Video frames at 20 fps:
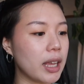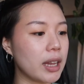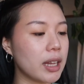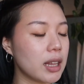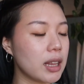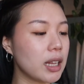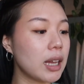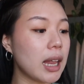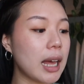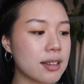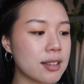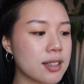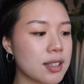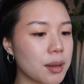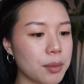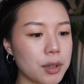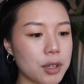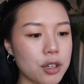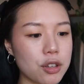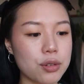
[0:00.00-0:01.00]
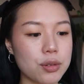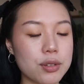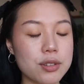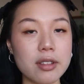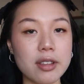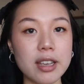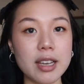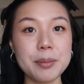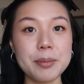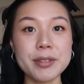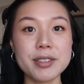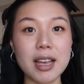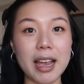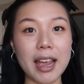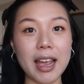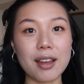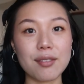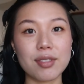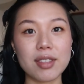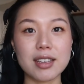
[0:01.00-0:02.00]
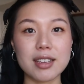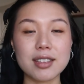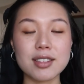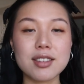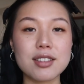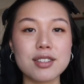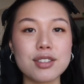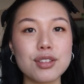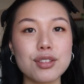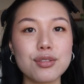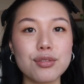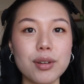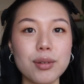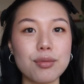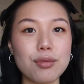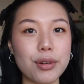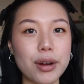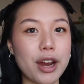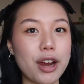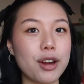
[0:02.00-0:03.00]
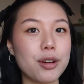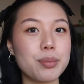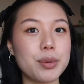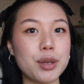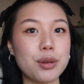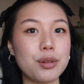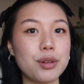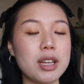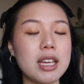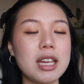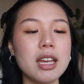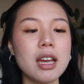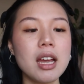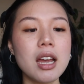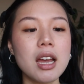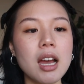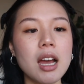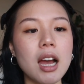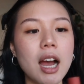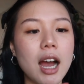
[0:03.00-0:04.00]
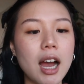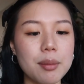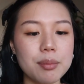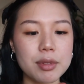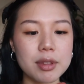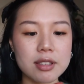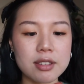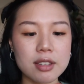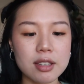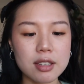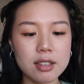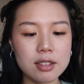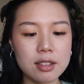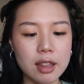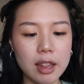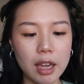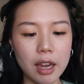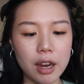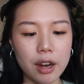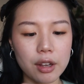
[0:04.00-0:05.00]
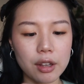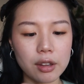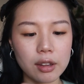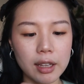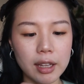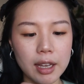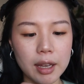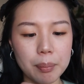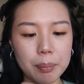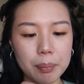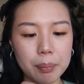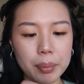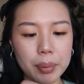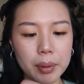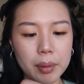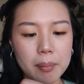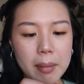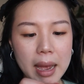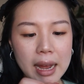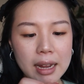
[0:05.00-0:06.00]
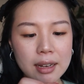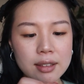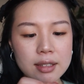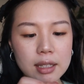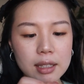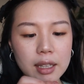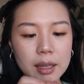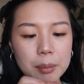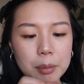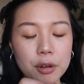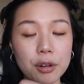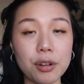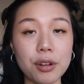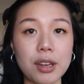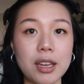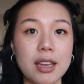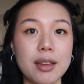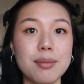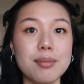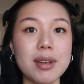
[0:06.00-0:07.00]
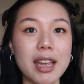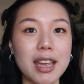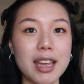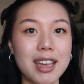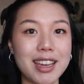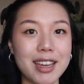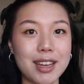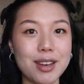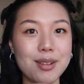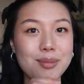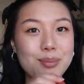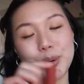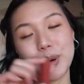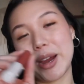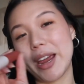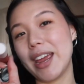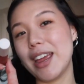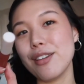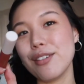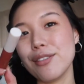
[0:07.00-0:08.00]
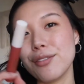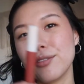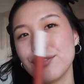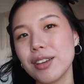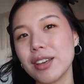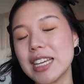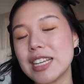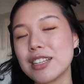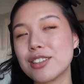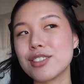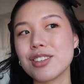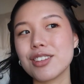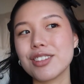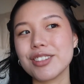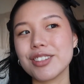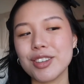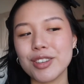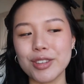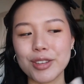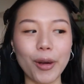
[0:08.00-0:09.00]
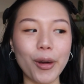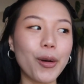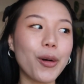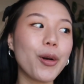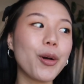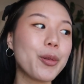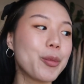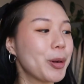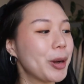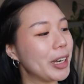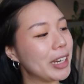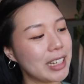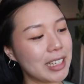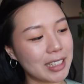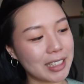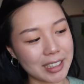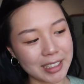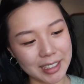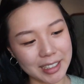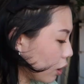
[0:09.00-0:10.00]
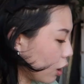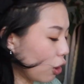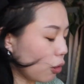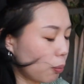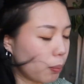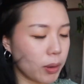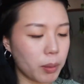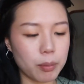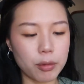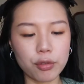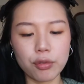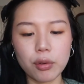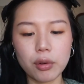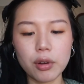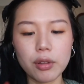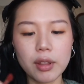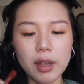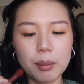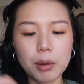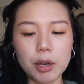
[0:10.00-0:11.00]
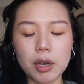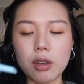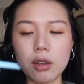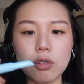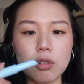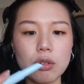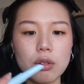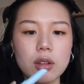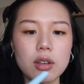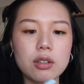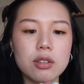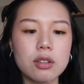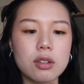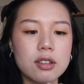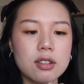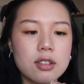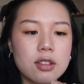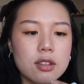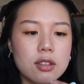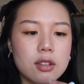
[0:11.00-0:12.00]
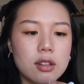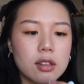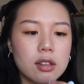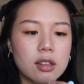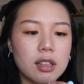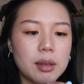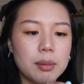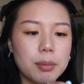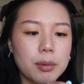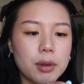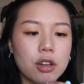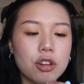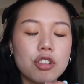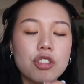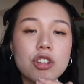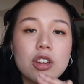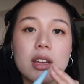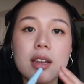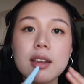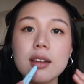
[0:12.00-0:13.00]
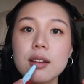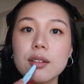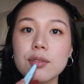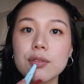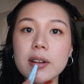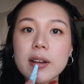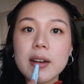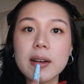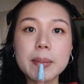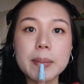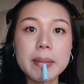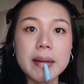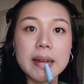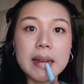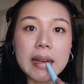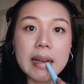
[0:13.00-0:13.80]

and then the last thing I'm gonna do is lips. I have this. This is from Rare Beauty. Um, this is their lip matte lip cream in Brave. It's so pretty. Oh, but before that, I'm gonna do this. This is the lip cushion from